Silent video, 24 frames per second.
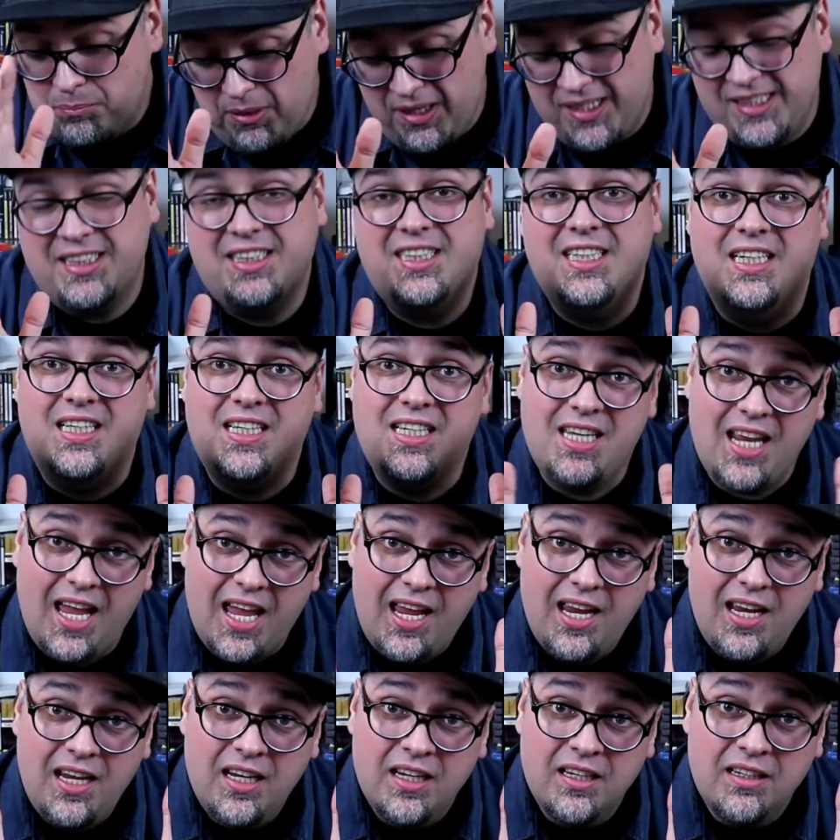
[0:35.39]
But
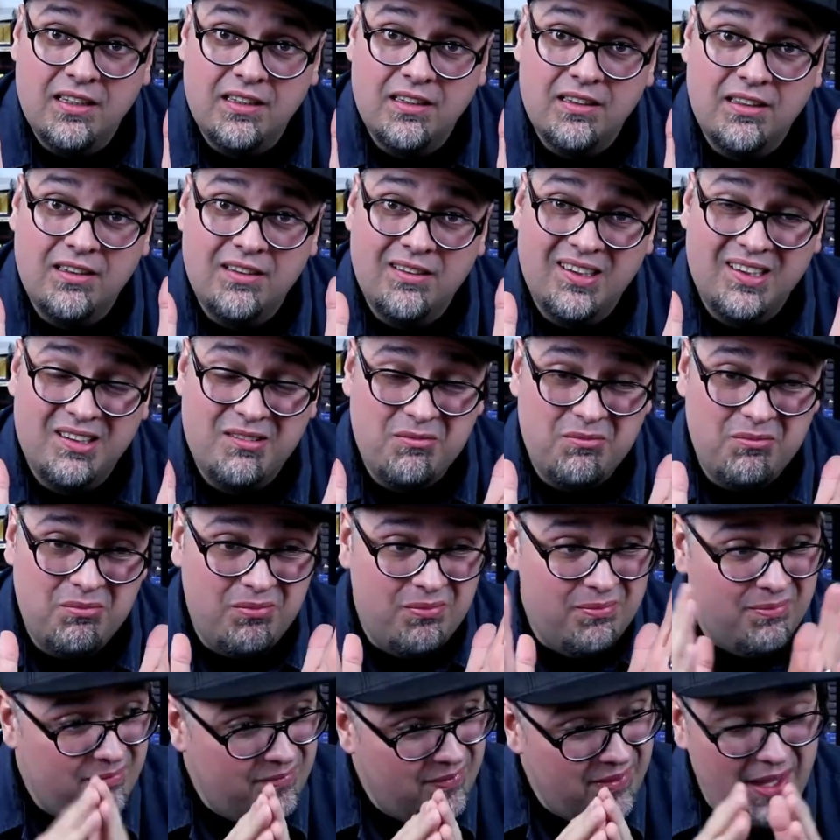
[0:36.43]
today,
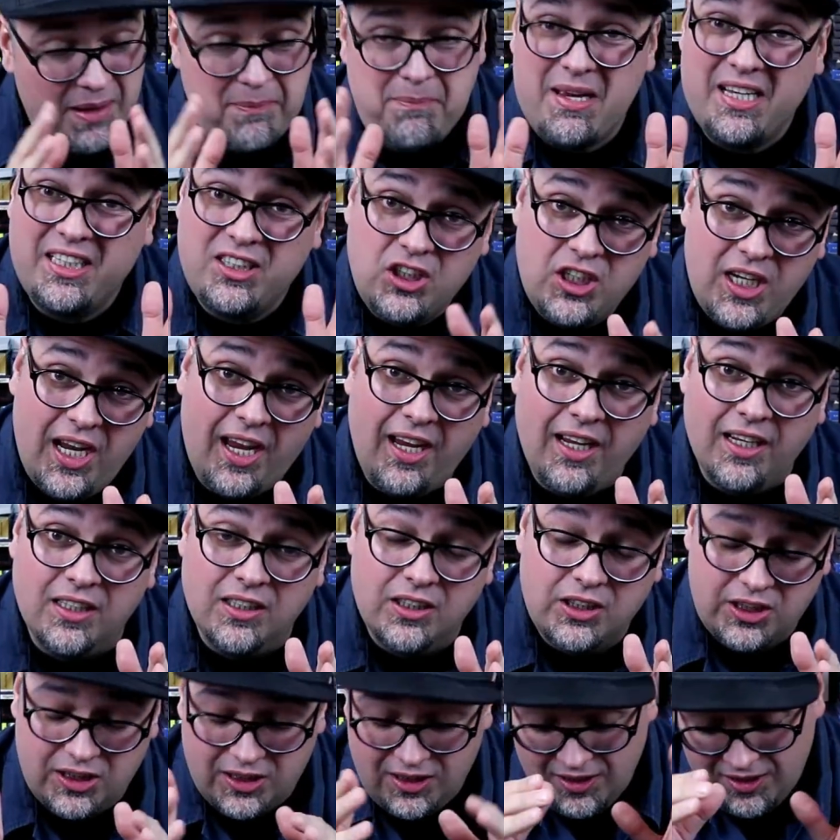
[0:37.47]
that may
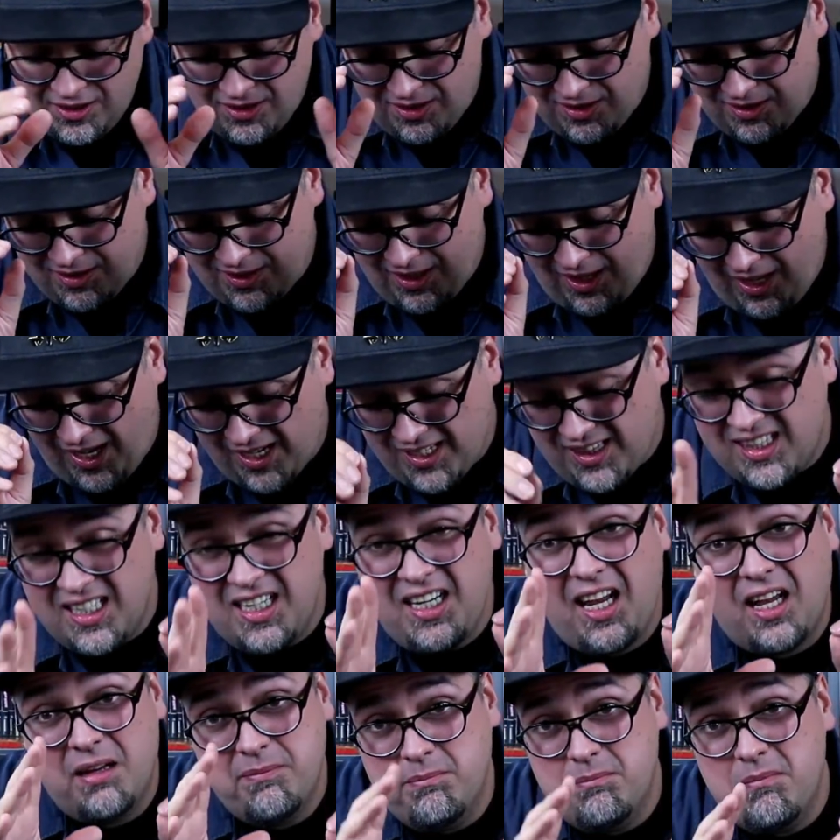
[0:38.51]
change. I
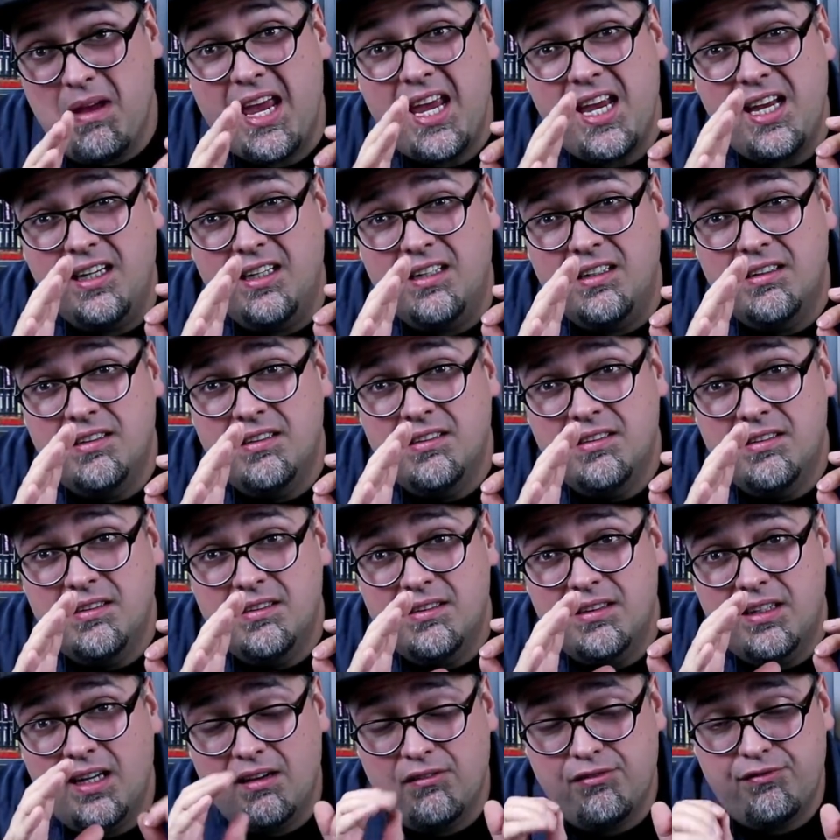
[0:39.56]
think I may
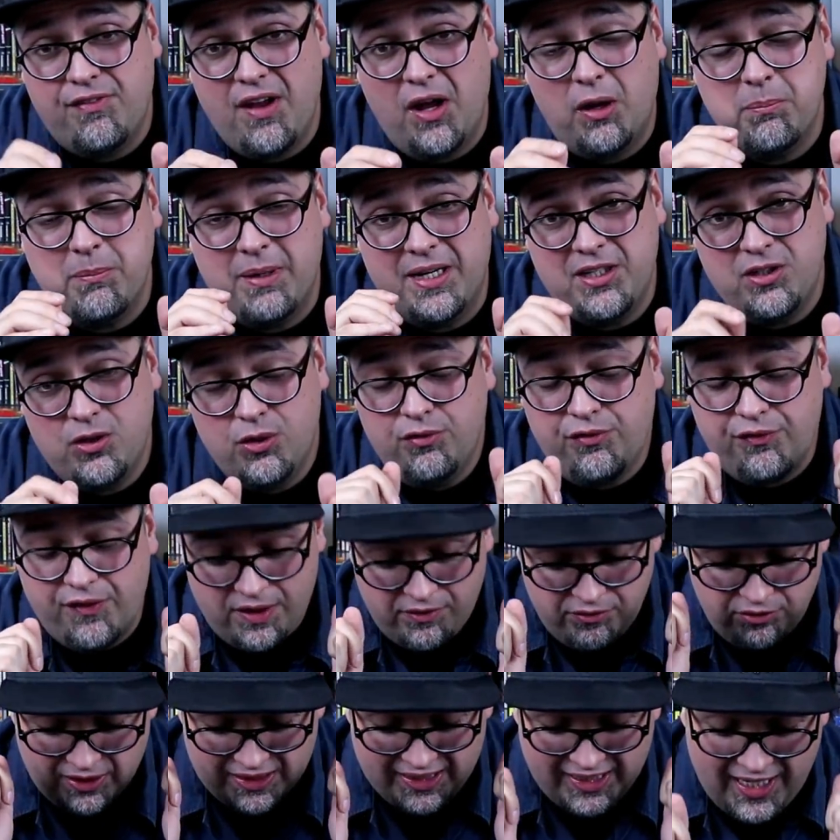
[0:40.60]
have found my new
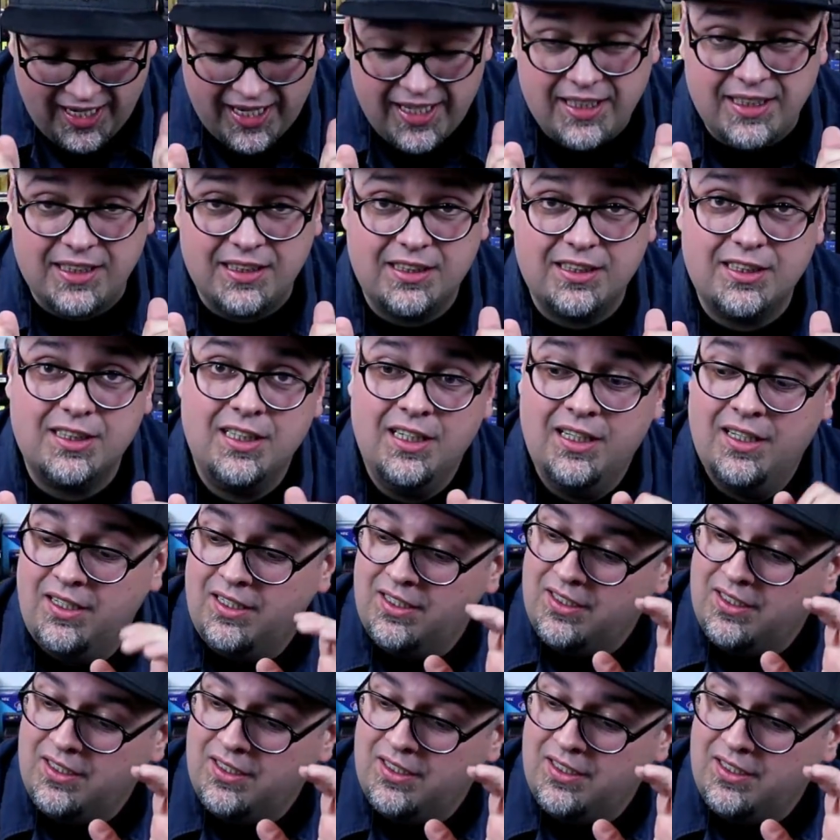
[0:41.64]
favorite case.